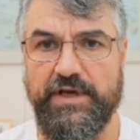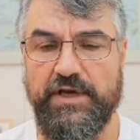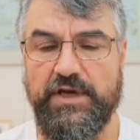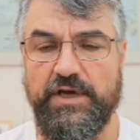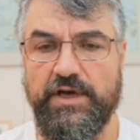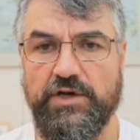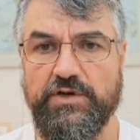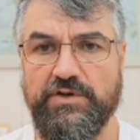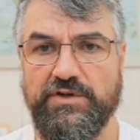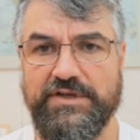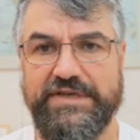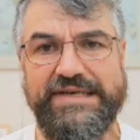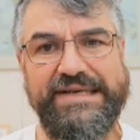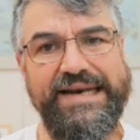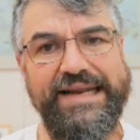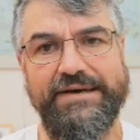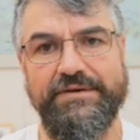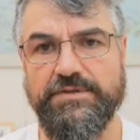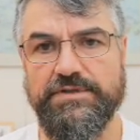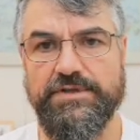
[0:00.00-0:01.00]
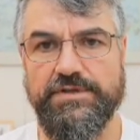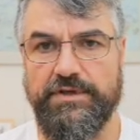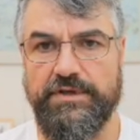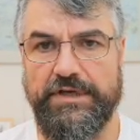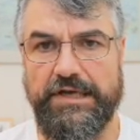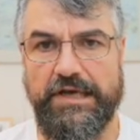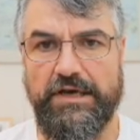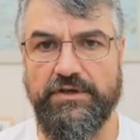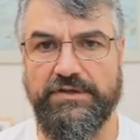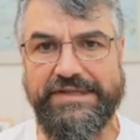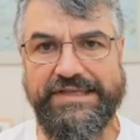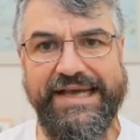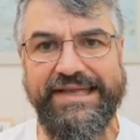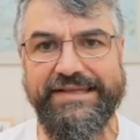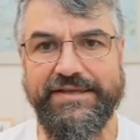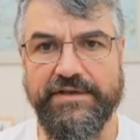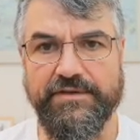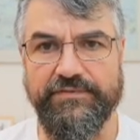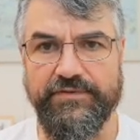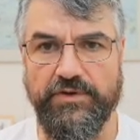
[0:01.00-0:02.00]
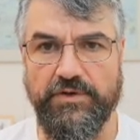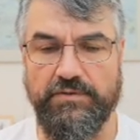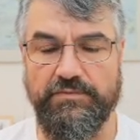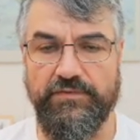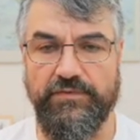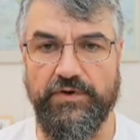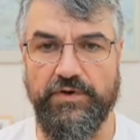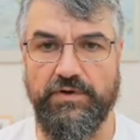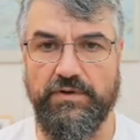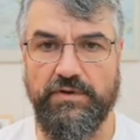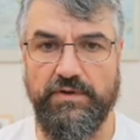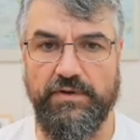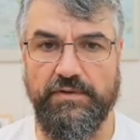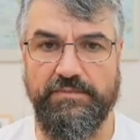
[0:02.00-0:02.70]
Google Cloud container for